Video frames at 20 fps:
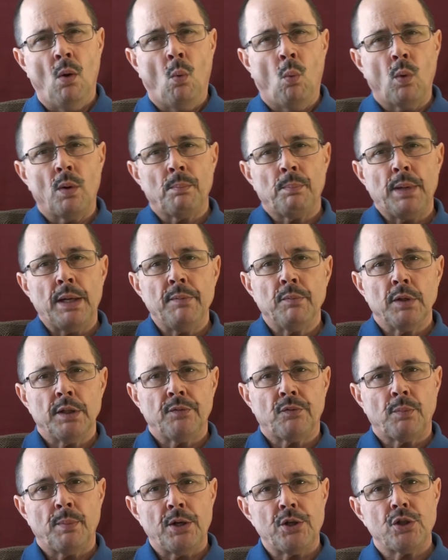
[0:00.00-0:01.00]
when
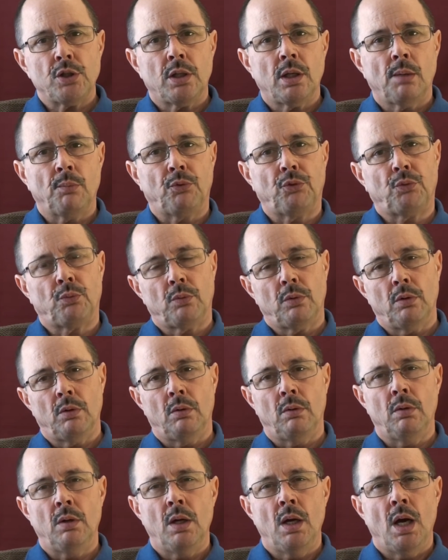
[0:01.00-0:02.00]
information comes
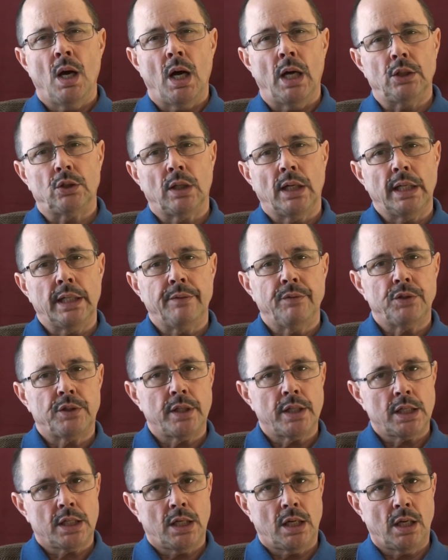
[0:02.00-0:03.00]
through, I try to give it
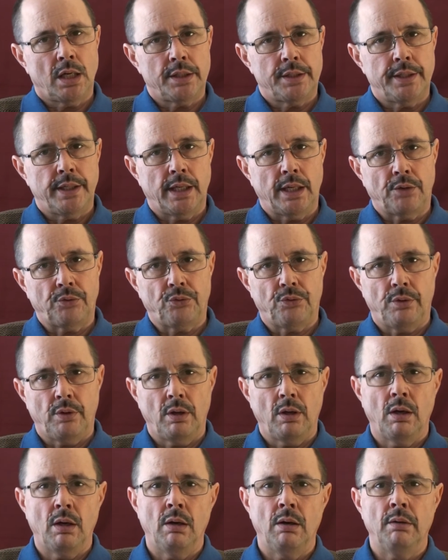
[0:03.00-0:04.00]
to the context
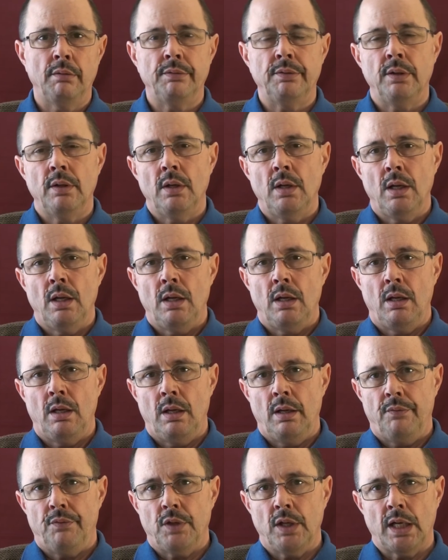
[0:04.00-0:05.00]
of,
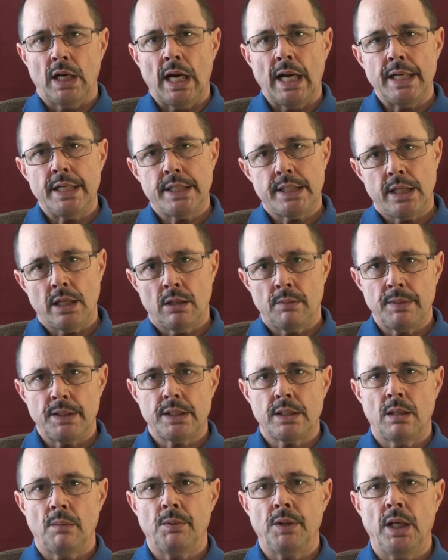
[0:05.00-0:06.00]
if the guides tell me
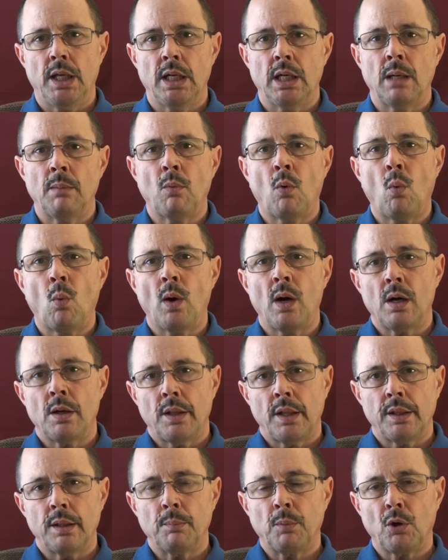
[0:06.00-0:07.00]
something and I'm aware
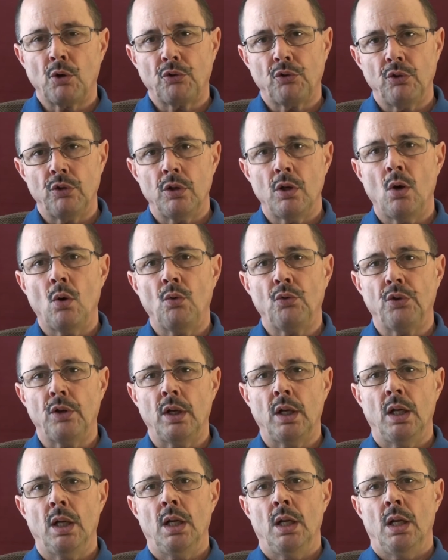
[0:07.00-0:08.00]
that the person knows
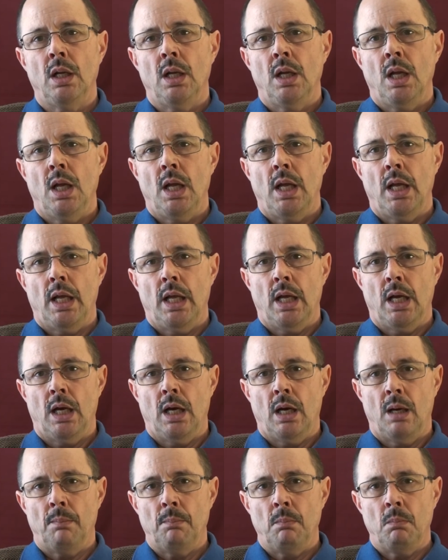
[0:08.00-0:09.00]
it,
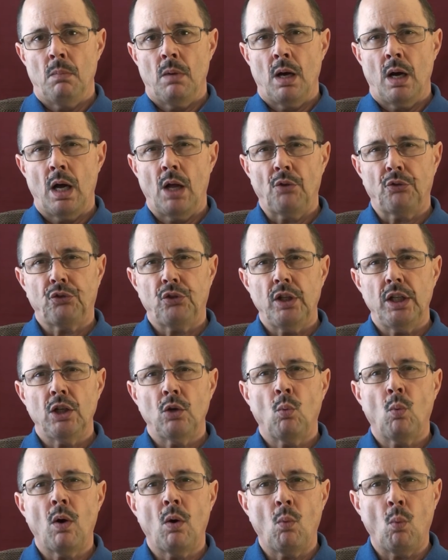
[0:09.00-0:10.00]
I'll see
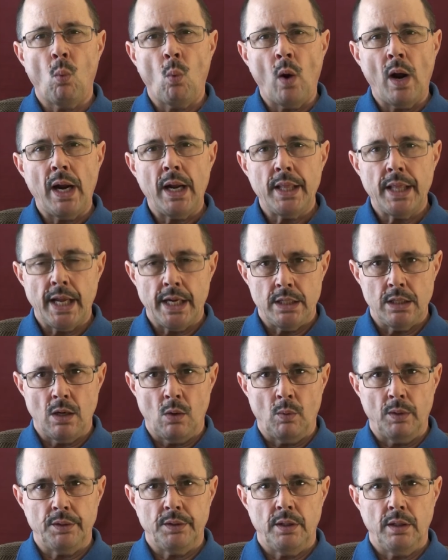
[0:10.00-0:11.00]
in what way they
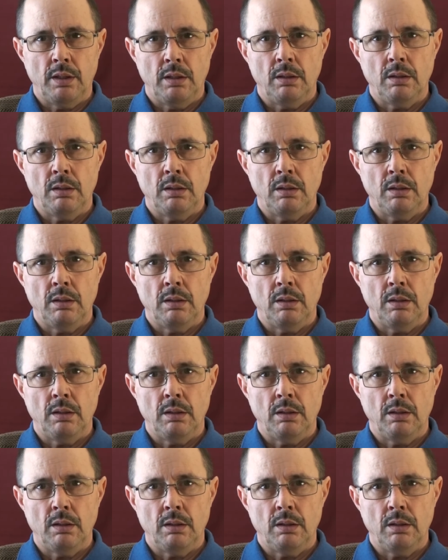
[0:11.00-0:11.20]
know it.